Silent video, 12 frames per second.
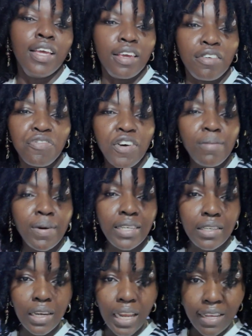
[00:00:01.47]
a farmer
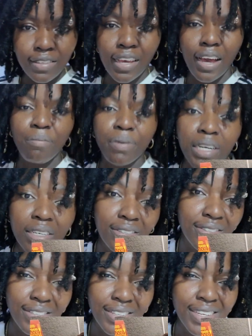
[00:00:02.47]
delights her birds,
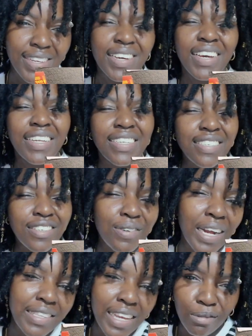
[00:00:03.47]
this is the
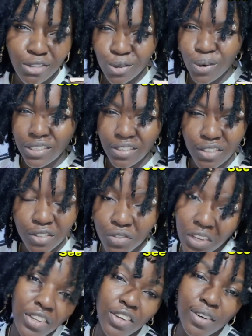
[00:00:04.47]
right time to watch this
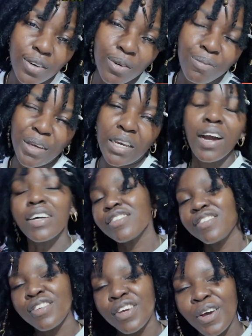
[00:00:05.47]
video
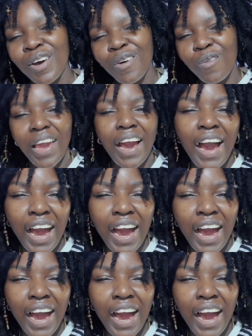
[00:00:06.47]
because we are